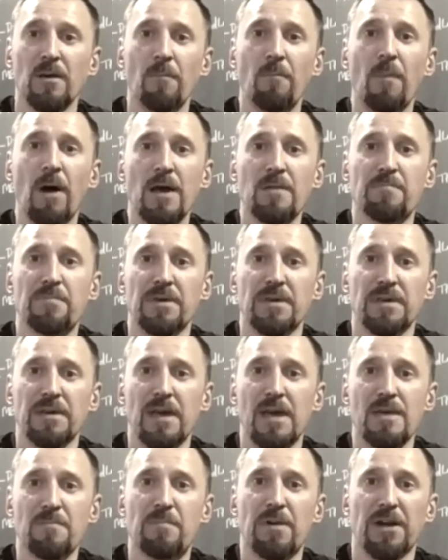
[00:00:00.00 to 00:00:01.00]
might be
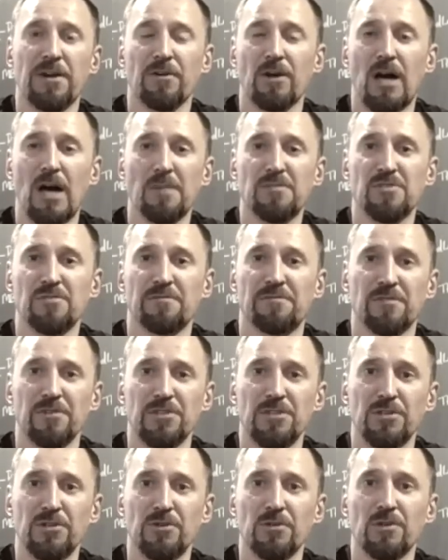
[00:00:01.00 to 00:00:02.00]
a better option for
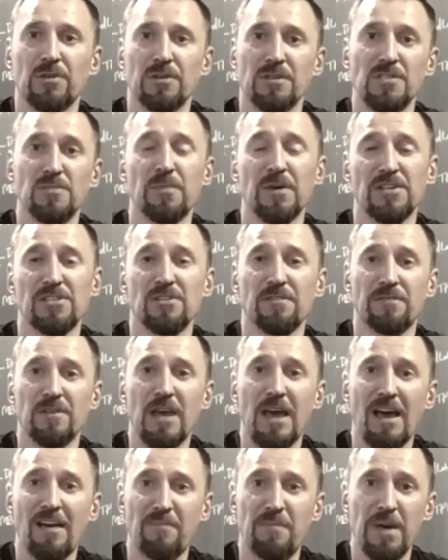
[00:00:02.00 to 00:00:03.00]
you, especially if you
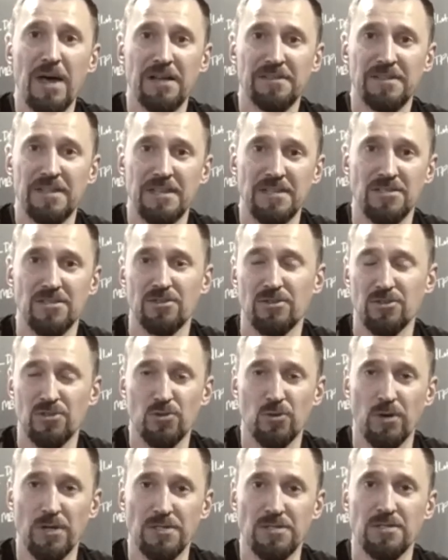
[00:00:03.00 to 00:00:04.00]
have bad knees or
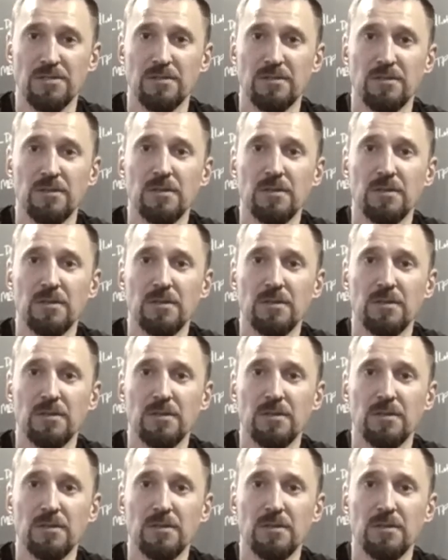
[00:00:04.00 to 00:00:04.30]
joints.